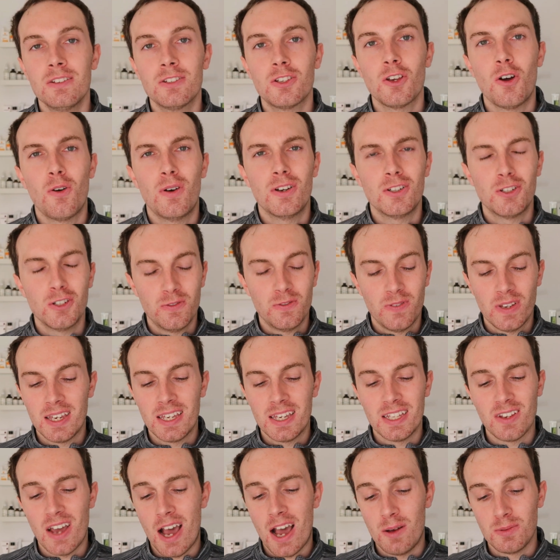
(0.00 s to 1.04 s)
So I just think
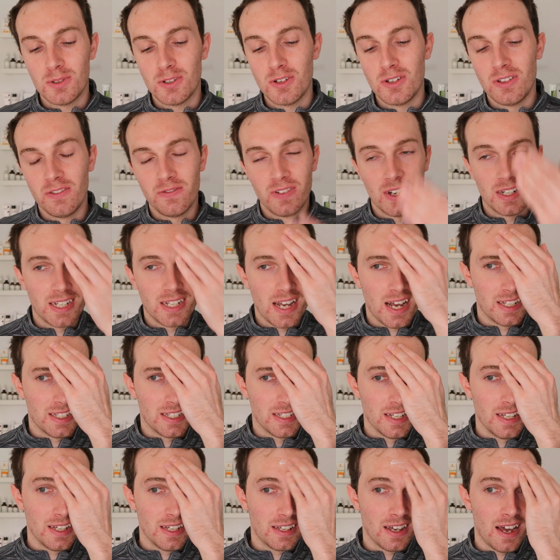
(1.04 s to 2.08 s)
it's absolutely
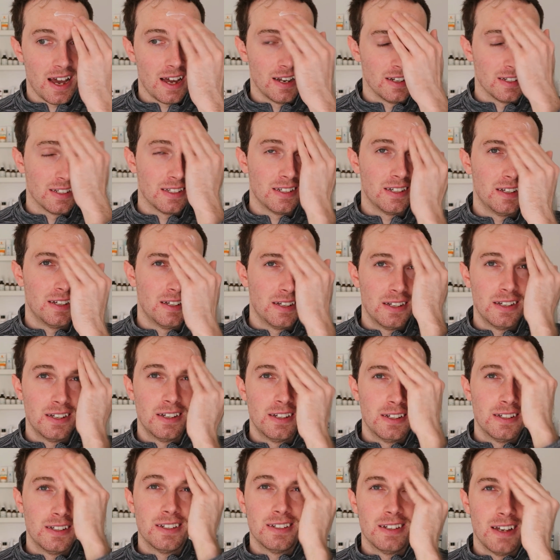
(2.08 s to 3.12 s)
fantastic and
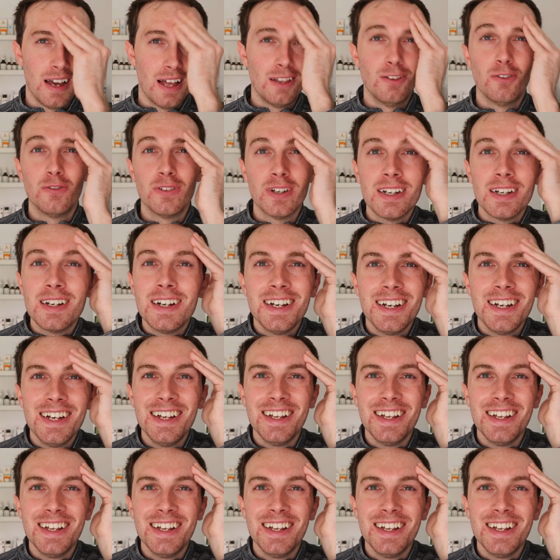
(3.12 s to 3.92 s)
I love it.